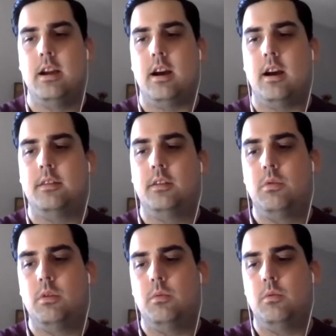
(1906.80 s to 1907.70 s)
I think
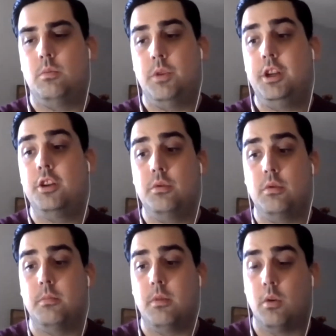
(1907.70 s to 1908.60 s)
what we could
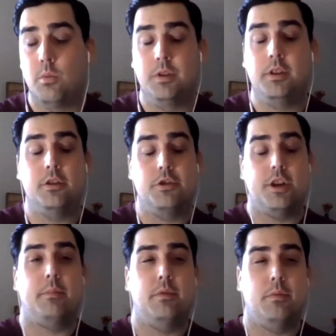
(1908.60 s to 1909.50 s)
do a really good
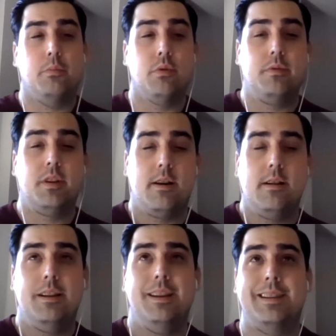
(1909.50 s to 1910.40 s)
job of improving
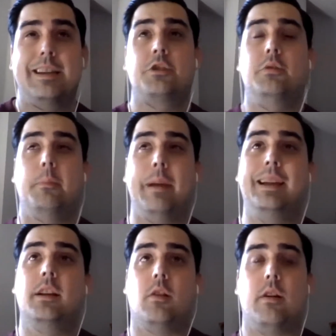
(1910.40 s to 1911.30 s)
on is actually
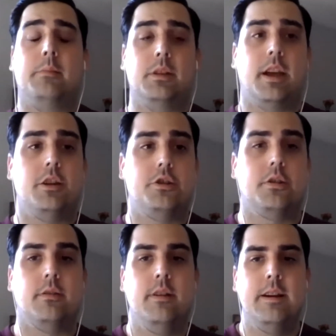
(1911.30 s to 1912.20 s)
making our
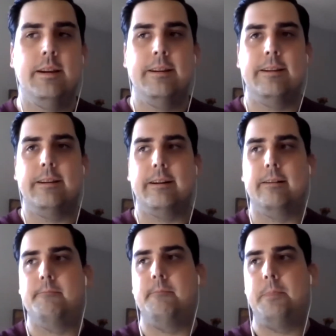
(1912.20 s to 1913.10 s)
application
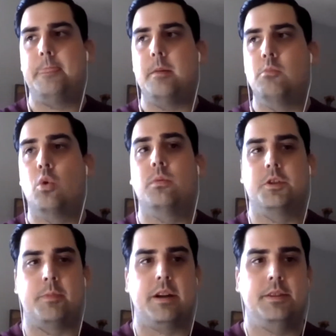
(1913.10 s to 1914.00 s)
more
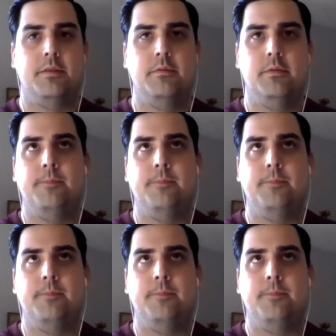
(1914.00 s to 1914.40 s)
responsive.